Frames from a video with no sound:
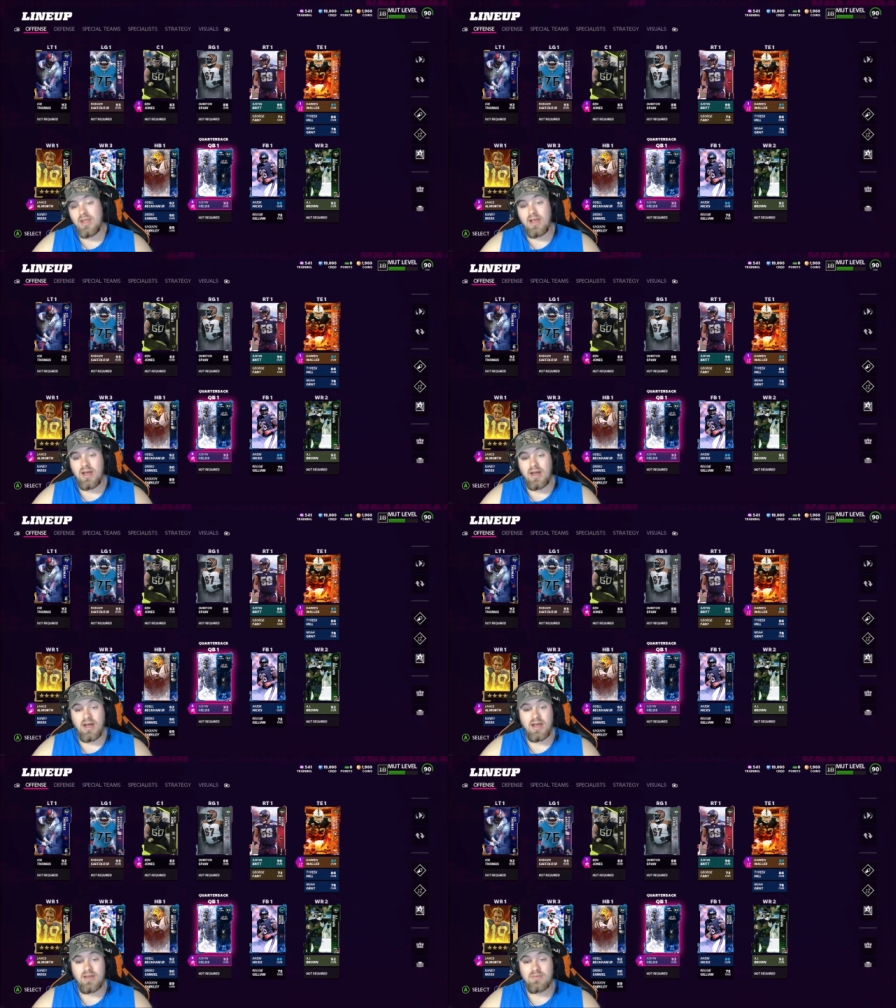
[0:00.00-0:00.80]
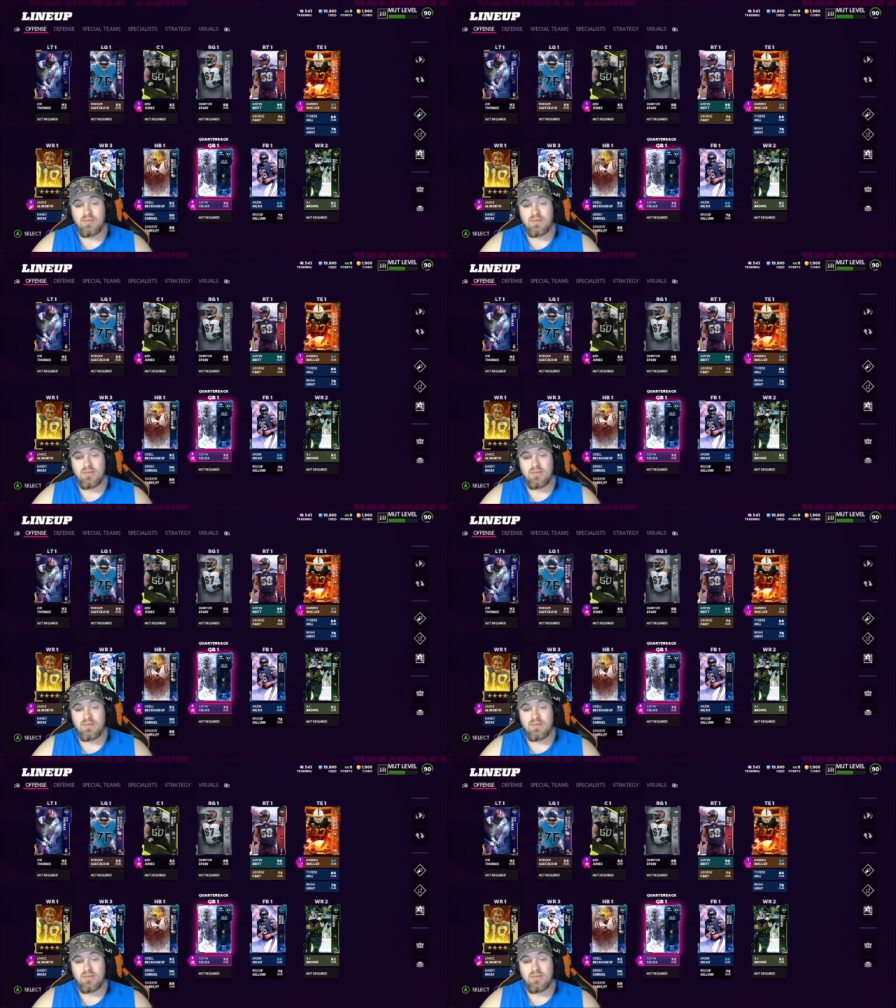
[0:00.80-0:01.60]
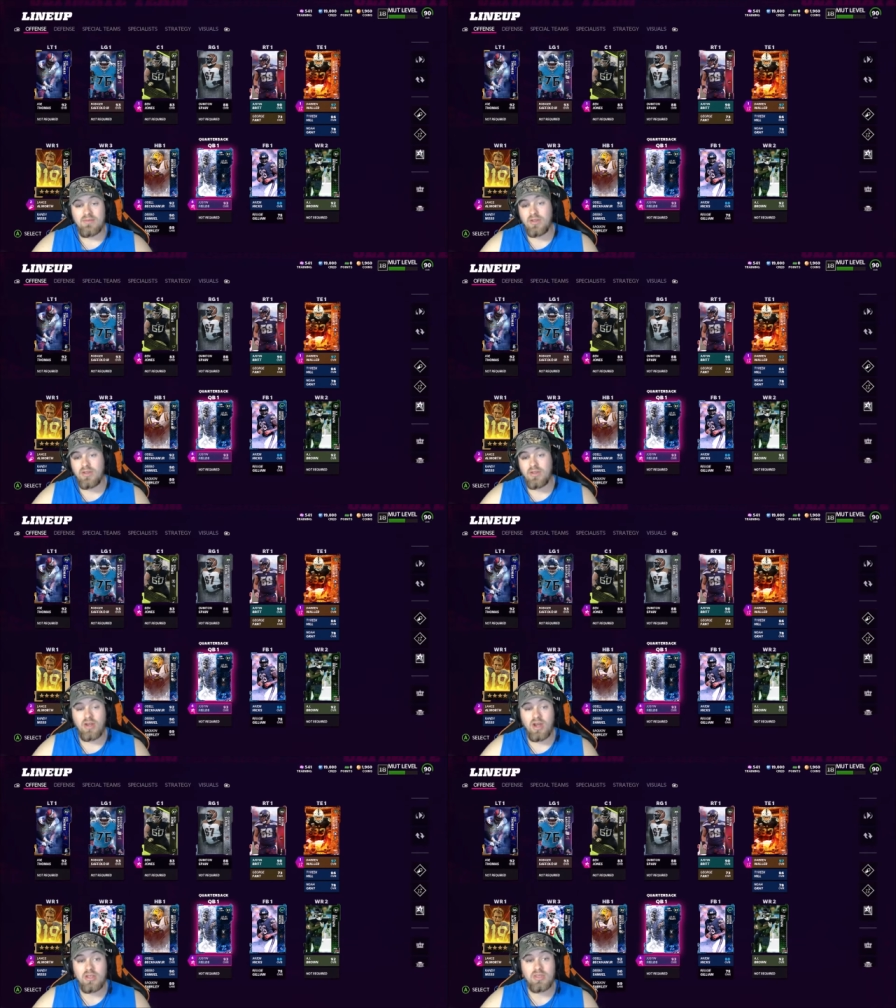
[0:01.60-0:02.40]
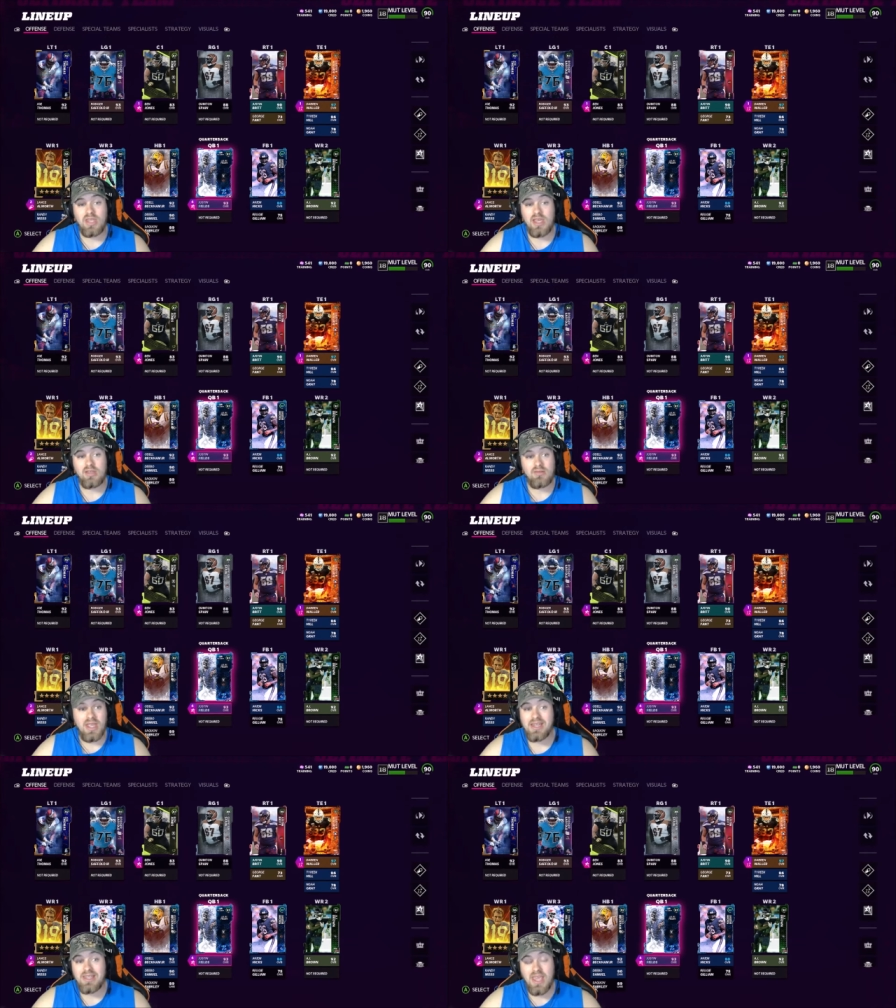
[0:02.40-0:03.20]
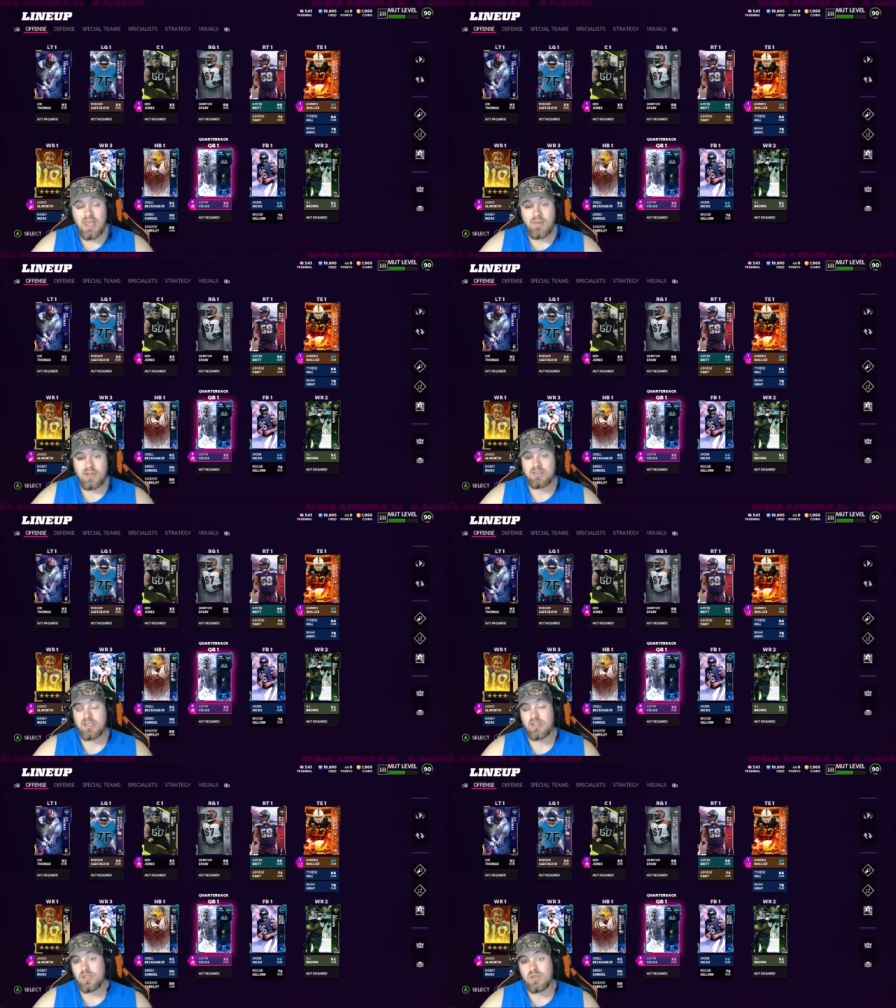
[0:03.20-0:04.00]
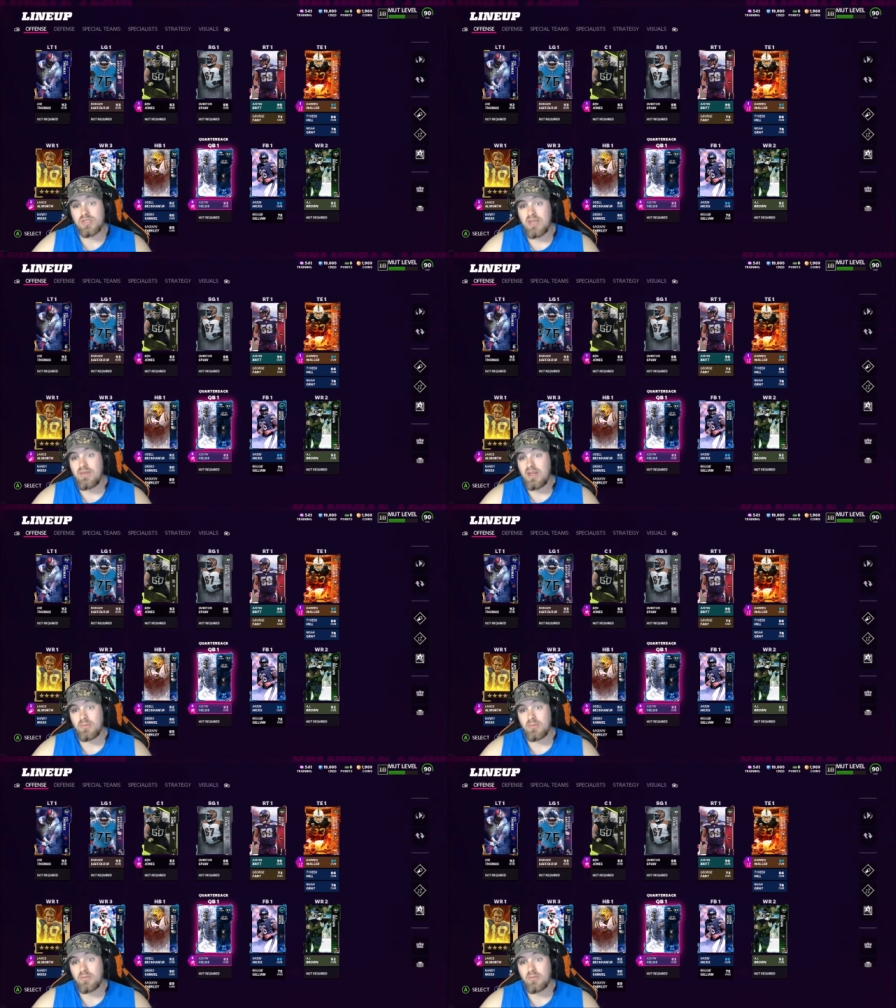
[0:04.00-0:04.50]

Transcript: uh, once I couldn't figure out the audio thing in game, I was like, "There's no saving it.